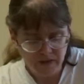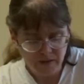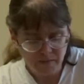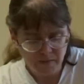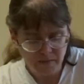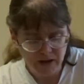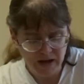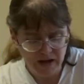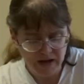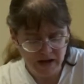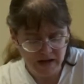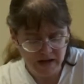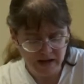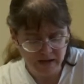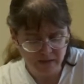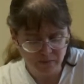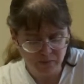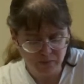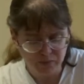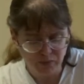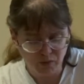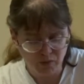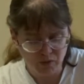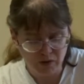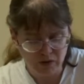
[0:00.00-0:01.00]
Pa
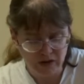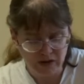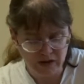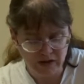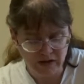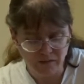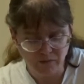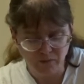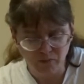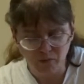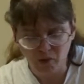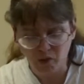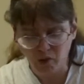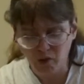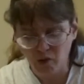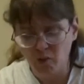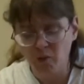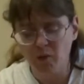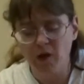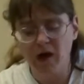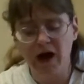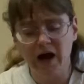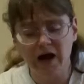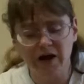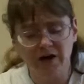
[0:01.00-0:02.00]
kept pouring in more
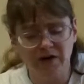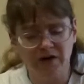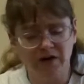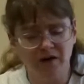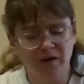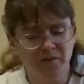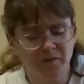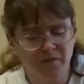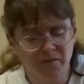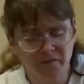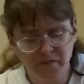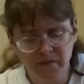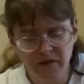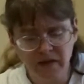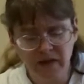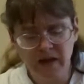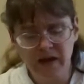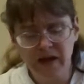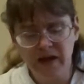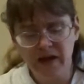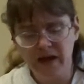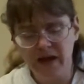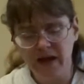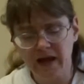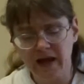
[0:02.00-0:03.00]
water
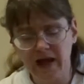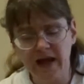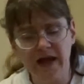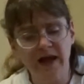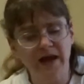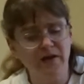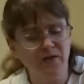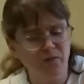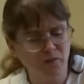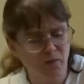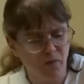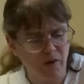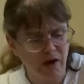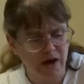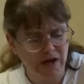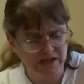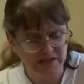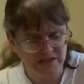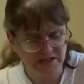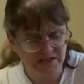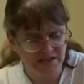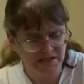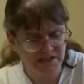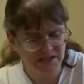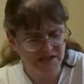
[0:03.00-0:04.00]
and
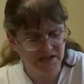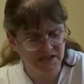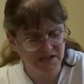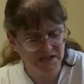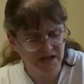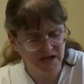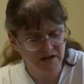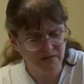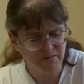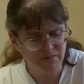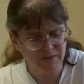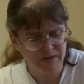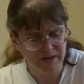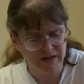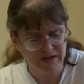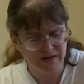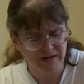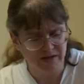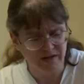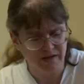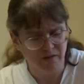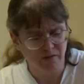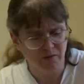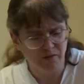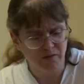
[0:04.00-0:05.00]
washing the gun
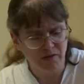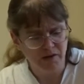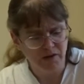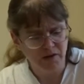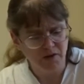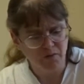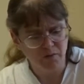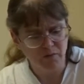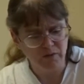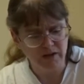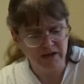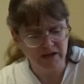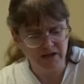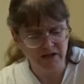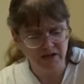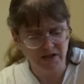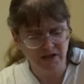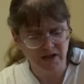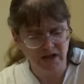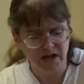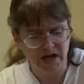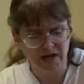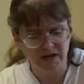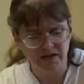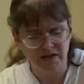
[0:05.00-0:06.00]
barrel with the
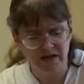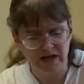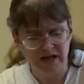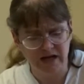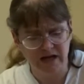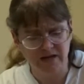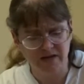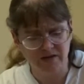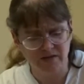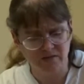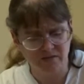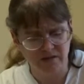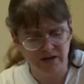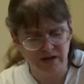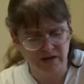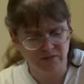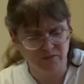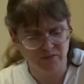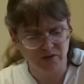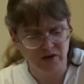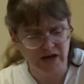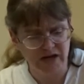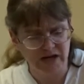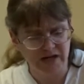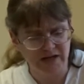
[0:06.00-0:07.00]
cloth on the
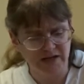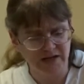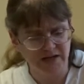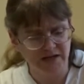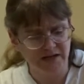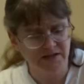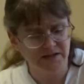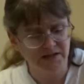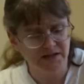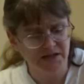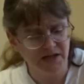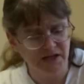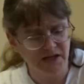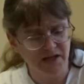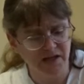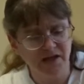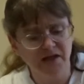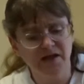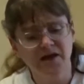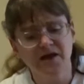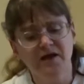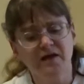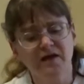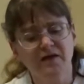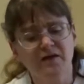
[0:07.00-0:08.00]
ramrod until
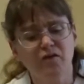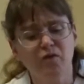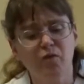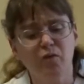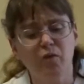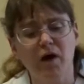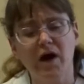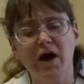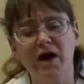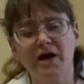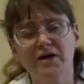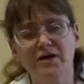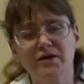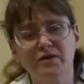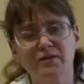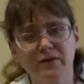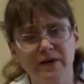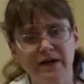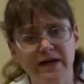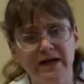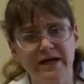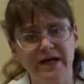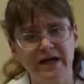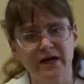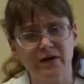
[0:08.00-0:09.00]
the water
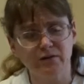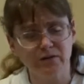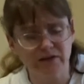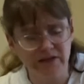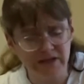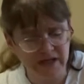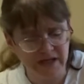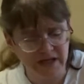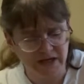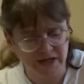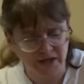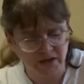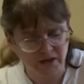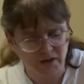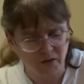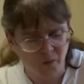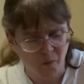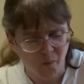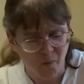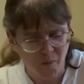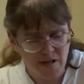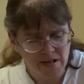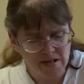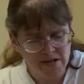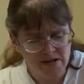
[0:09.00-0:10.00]
ran out clear.
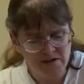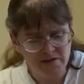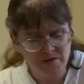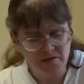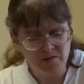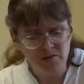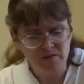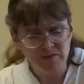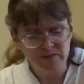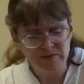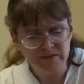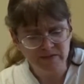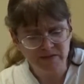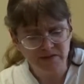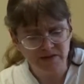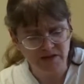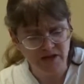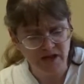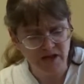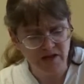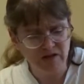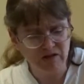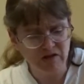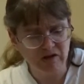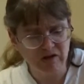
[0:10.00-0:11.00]

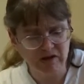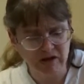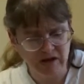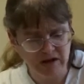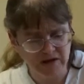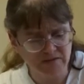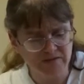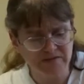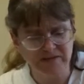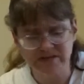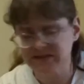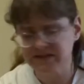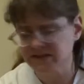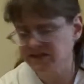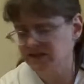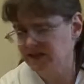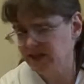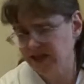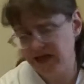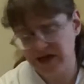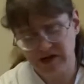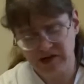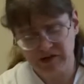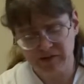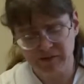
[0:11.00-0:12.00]
Then the gun was
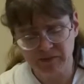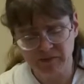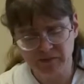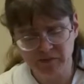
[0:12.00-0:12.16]
clean.